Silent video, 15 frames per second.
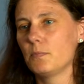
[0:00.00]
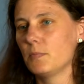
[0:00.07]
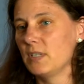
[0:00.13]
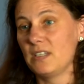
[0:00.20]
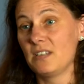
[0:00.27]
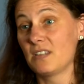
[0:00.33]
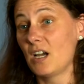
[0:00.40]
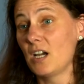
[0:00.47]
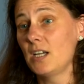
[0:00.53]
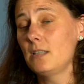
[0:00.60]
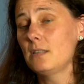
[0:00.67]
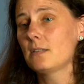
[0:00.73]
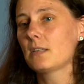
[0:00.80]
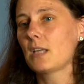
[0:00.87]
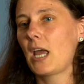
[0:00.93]
is
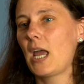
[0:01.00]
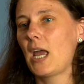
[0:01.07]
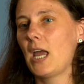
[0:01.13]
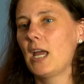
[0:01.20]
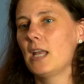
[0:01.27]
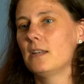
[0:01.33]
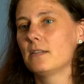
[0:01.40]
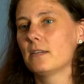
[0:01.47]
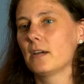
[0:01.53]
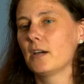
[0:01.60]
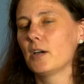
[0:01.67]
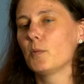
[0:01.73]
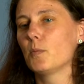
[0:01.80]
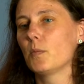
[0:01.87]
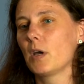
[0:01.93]
science and
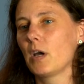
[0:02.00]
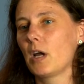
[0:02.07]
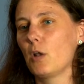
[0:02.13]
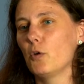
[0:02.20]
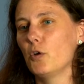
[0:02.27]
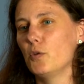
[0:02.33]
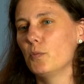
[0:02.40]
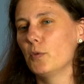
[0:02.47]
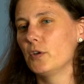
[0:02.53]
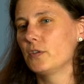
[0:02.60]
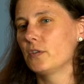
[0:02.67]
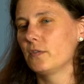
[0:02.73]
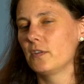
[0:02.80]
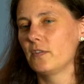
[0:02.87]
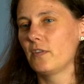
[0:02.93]
um, I learned
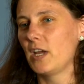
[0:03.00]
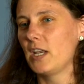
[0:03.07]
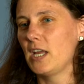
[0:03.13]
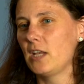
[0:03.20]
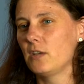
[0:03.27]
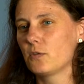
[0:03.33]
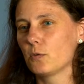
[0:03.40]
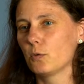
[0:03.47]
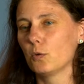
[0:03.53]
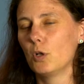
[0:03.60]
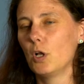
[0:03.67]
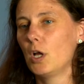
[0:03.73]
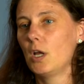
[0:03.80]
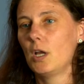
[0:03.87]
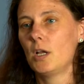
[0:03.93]
most of the financial
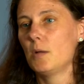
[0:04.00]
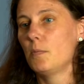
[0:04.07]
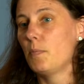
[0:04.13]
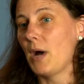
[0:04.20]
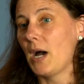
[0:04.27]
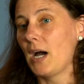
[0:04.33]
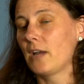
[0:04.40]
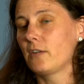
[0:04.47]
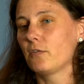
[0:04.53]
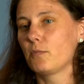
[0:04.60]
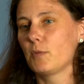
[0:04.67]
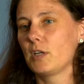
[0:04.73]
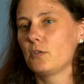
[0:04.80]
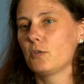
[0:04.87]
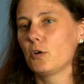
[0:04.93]
part of
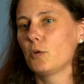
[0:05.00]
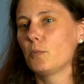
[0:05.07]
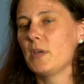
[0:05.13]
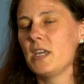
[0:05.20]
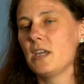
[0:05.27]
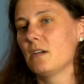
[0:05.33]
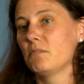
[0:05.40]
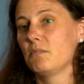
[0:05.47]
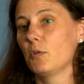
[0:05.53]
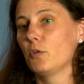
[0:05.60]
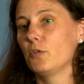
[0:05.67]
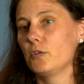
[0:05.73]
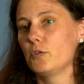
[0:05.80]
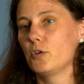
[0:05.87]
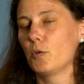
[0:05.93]
my job here
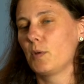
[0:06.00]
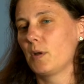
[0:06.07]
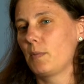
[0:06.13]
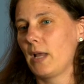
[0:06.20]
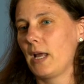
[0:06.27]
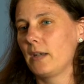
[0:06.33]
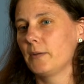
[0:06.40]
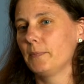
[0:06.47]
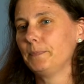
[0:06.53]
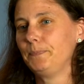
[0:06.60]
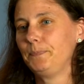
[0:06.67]
on the job at Platinum.